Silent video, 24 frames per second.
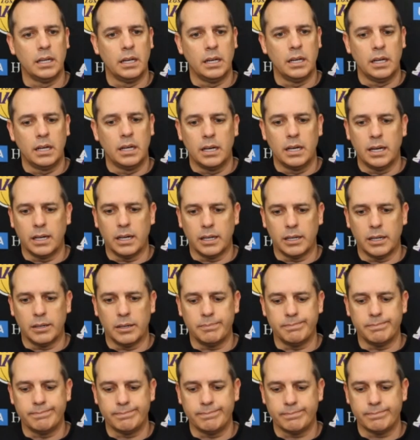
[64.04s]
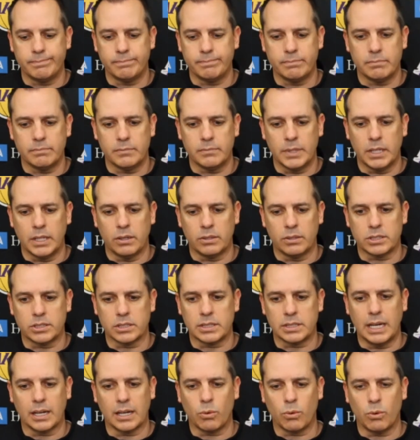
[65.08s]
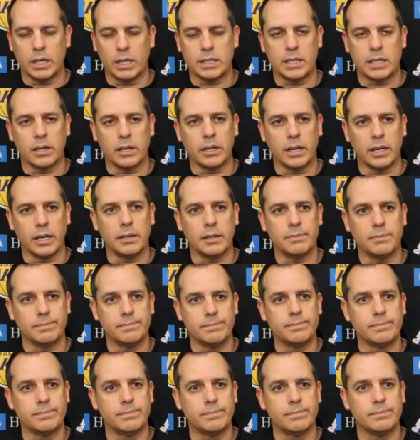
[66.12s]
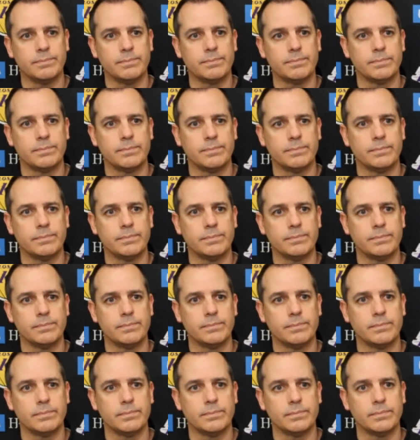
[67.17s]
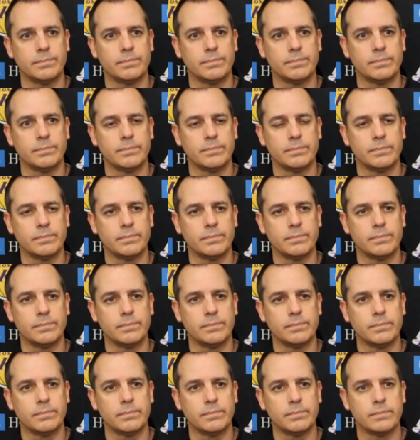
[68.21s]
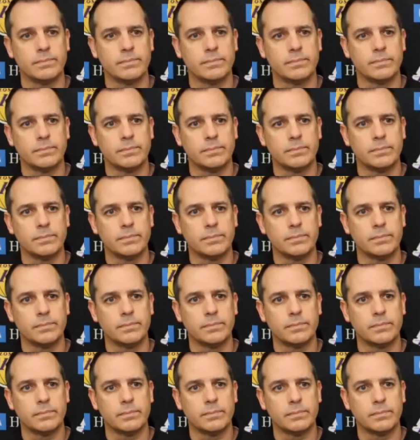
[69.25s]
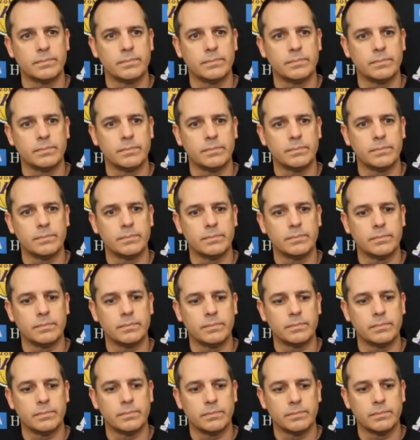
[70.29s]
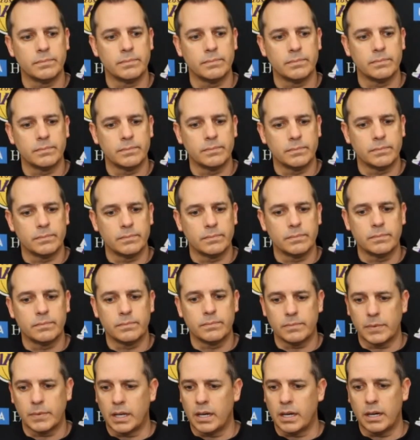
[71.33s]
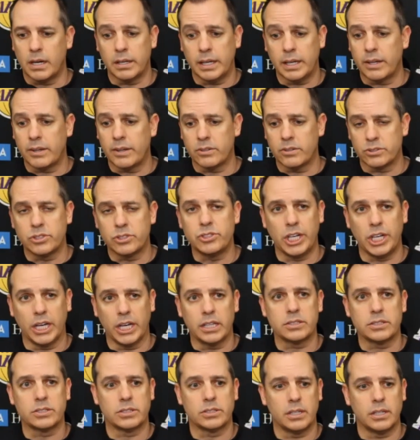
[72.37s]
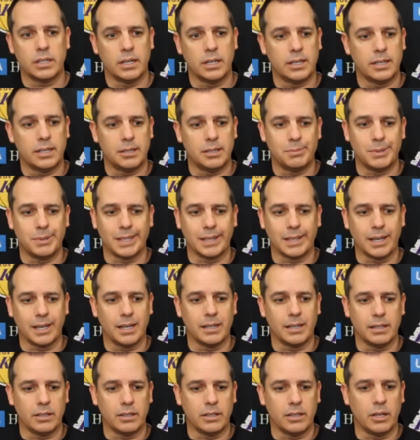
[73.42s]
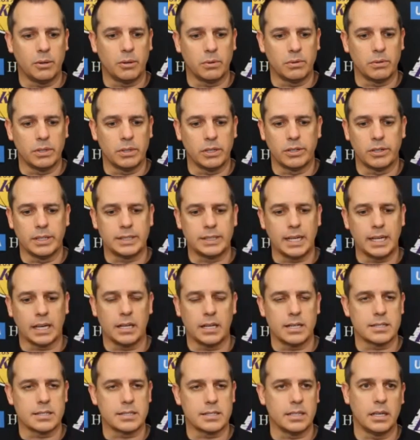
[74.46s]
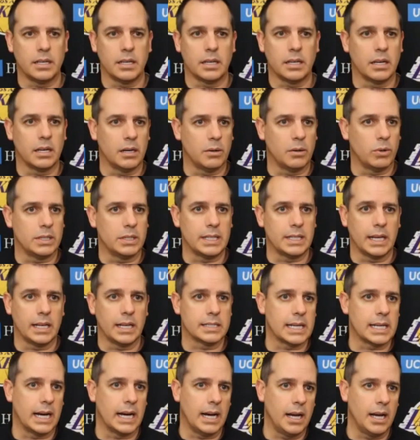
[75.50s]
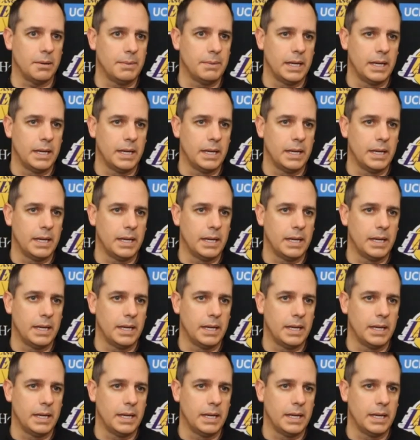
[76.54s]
um, you know, just not quite there yet. Would you say was there a chance that he would play in the final two regular season games? Uh, yeah, there's a chance, uh, but again, you know, we're literally taking this thing uh, one day at a time,